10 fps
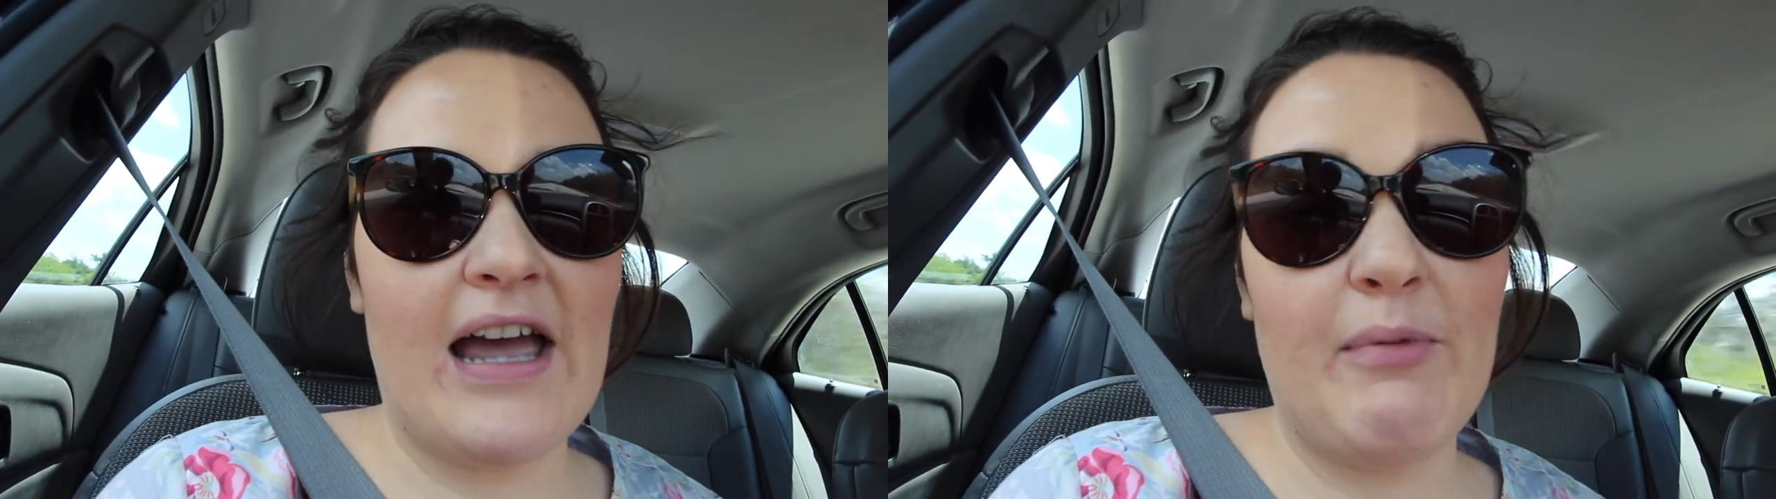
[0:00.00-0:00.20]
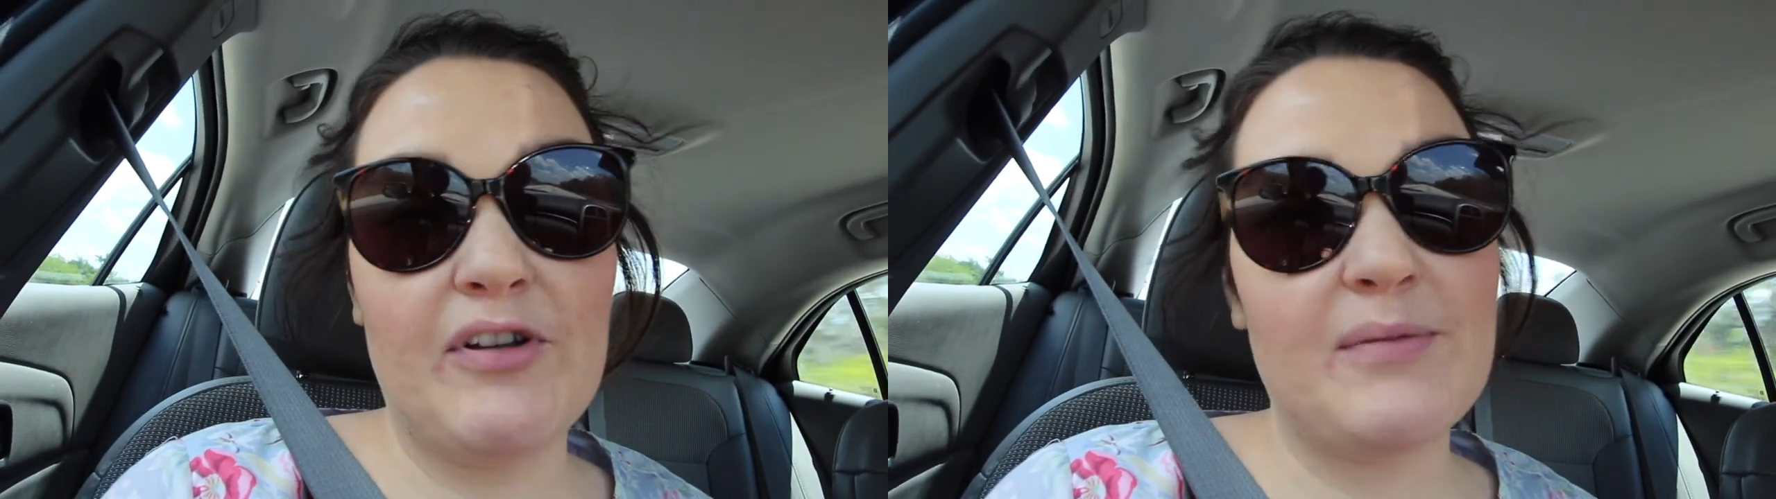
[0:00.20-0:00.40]

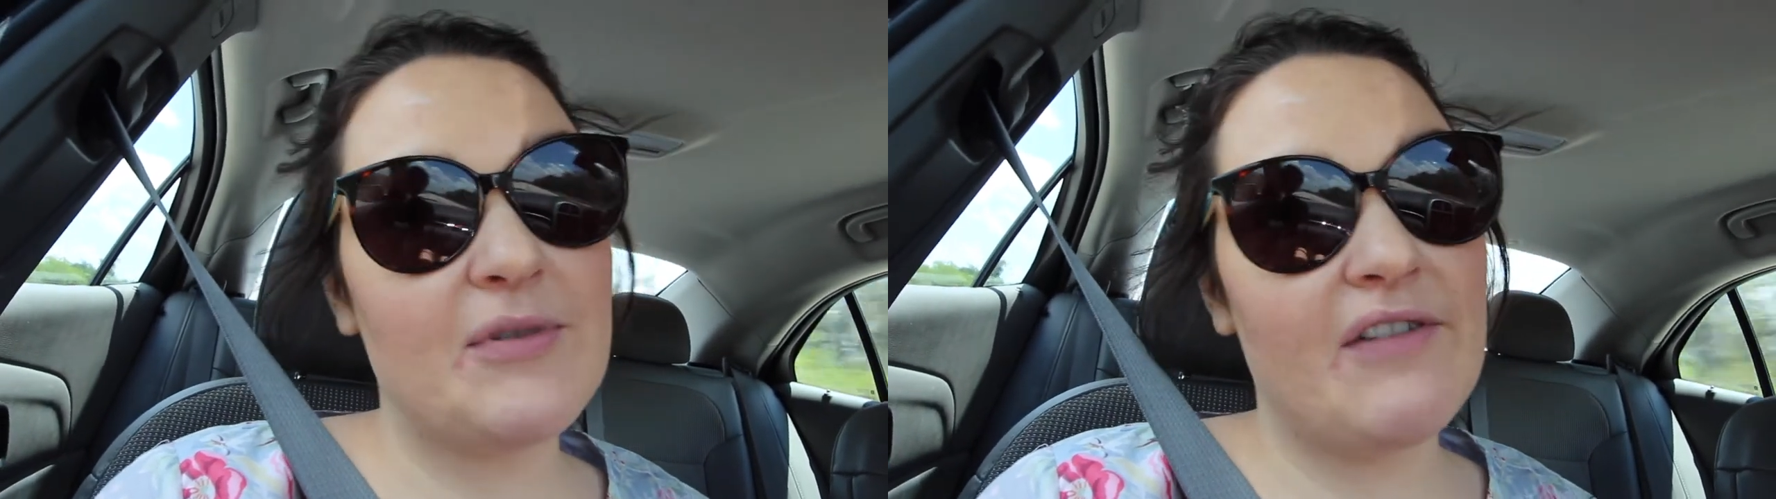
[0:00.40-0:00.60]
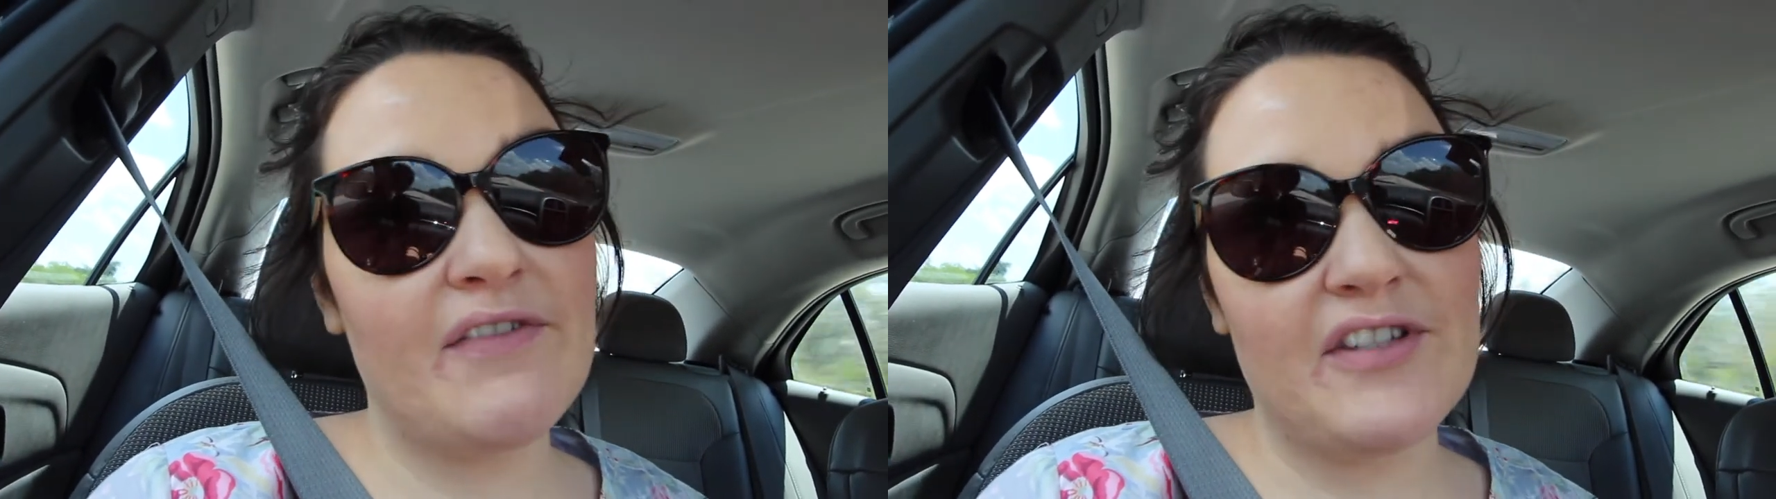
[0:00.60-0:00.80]
I bought some
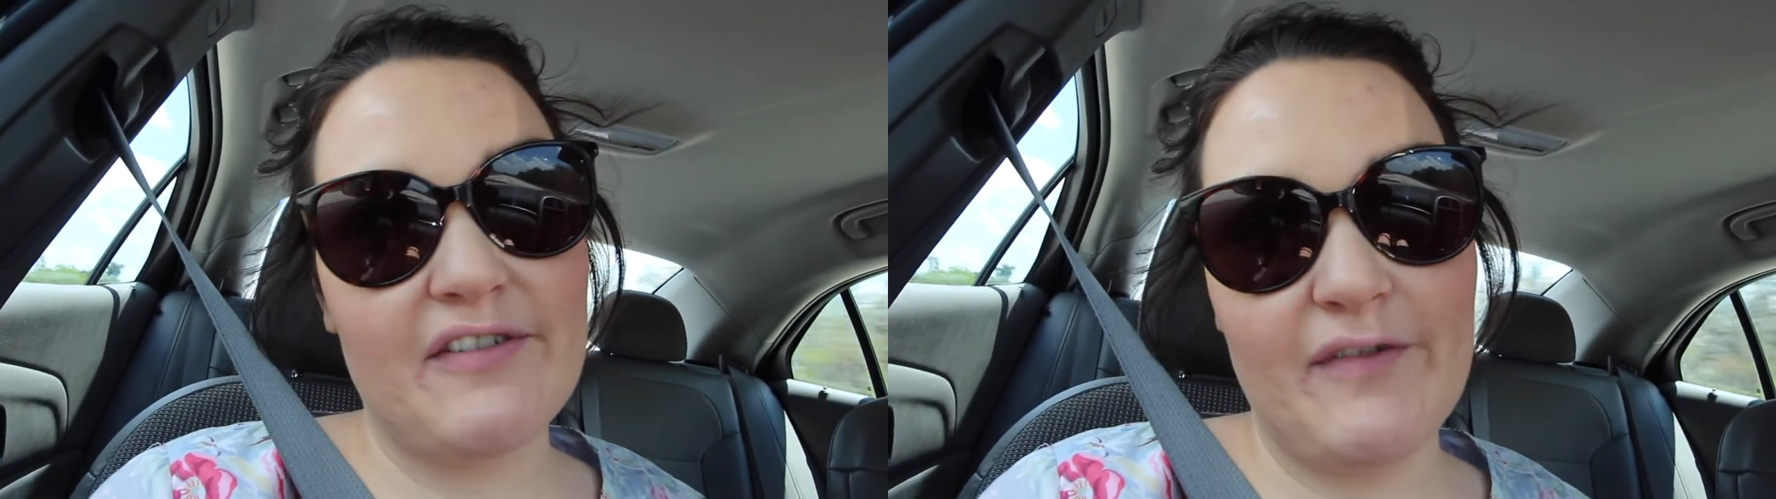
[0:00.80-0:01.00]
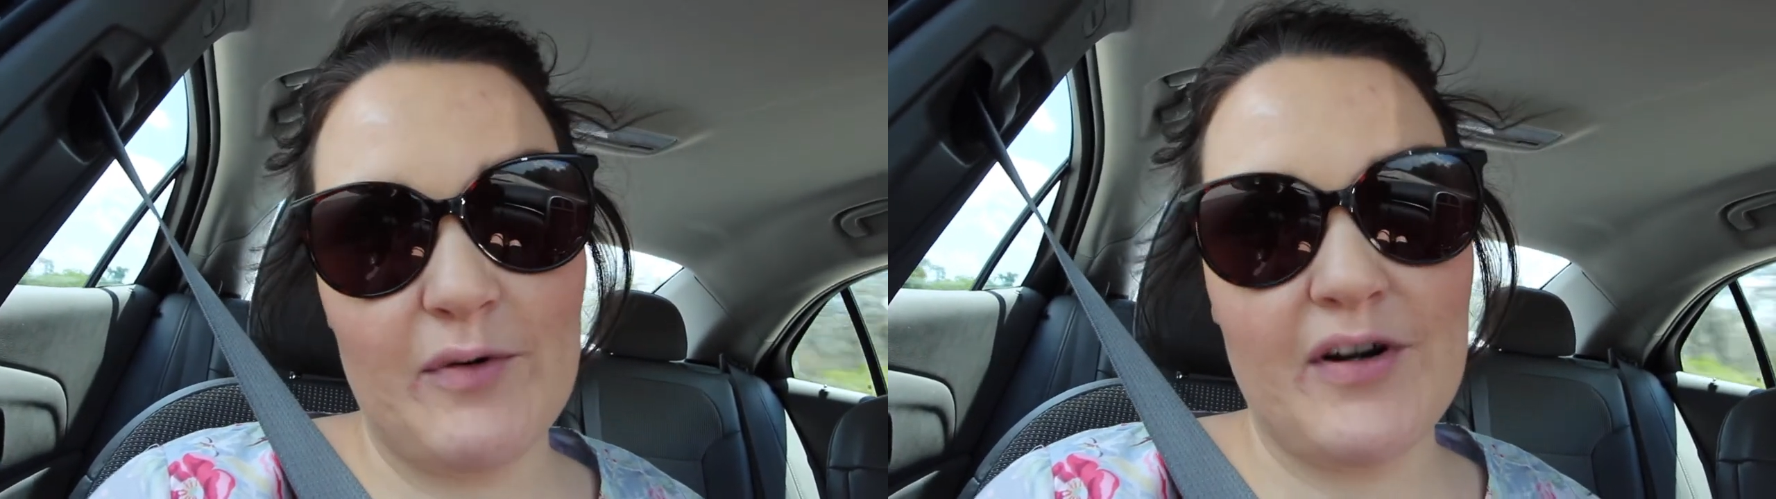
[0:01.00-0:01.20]
stuff in
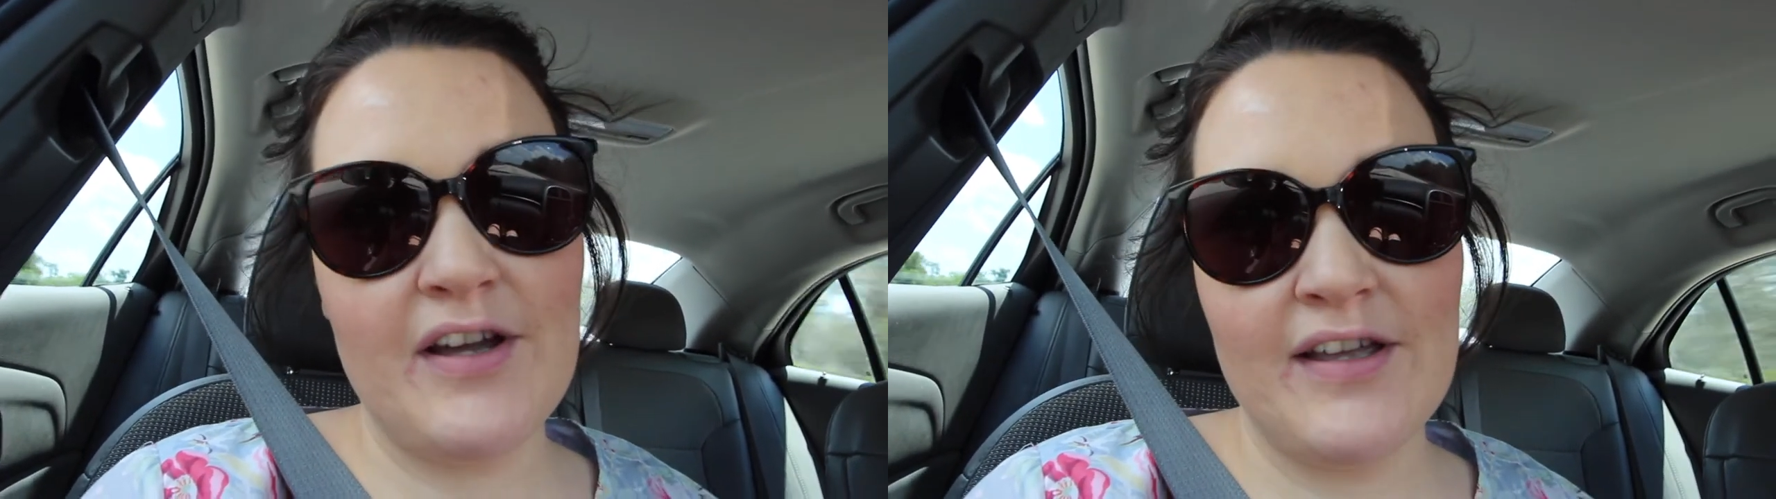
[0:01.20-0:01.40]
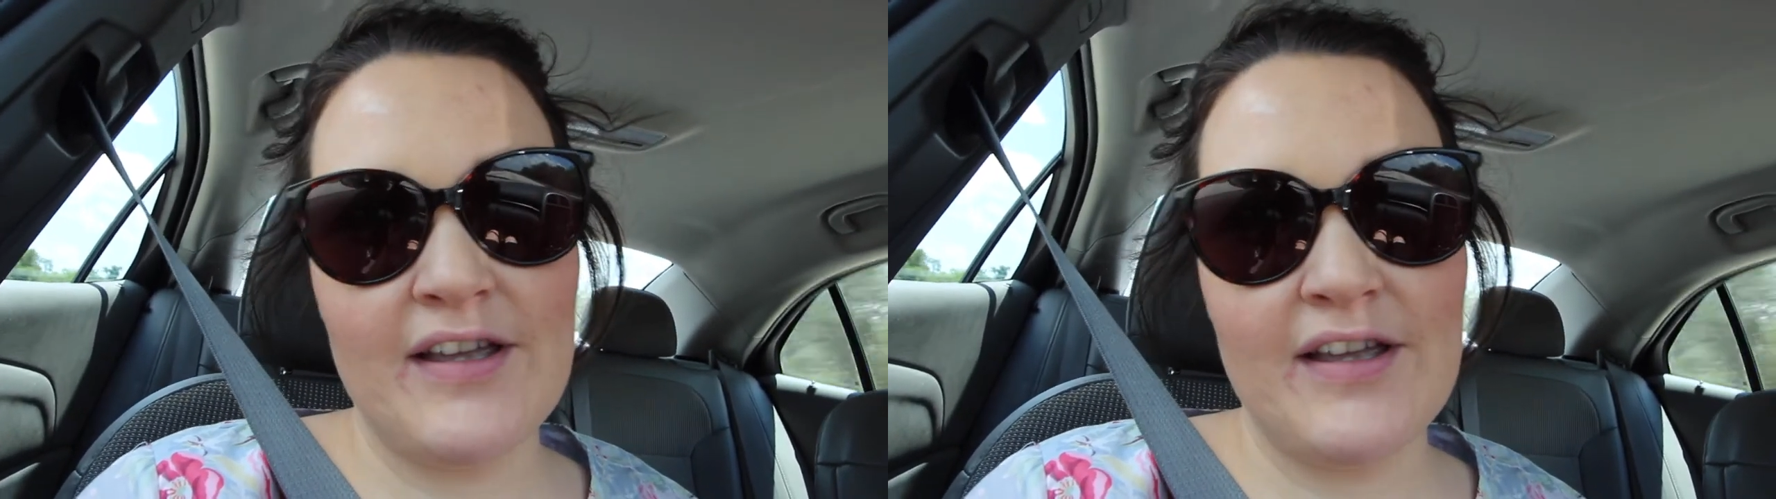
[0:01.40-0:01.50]
Sephora.